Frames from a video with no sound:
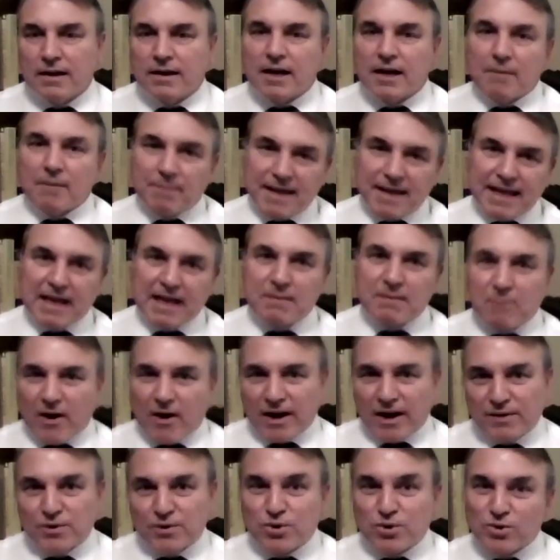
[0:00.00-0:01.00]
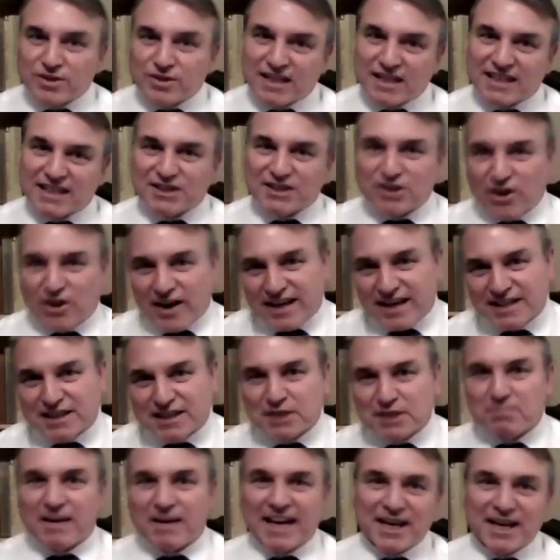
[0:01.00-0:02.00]
Now, bear that in mind, of course, that's
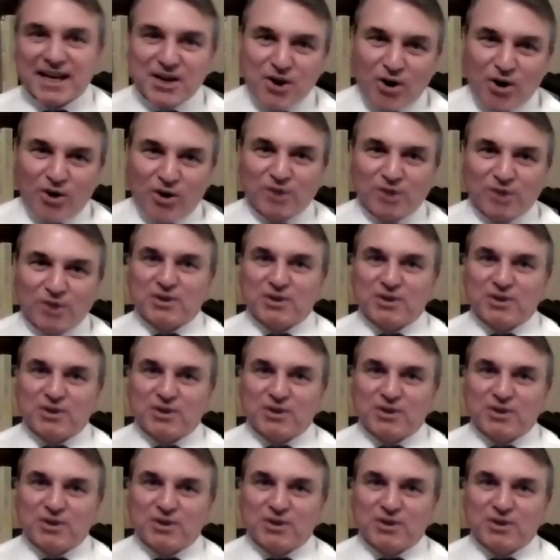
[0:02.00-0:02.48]
scientists playing God.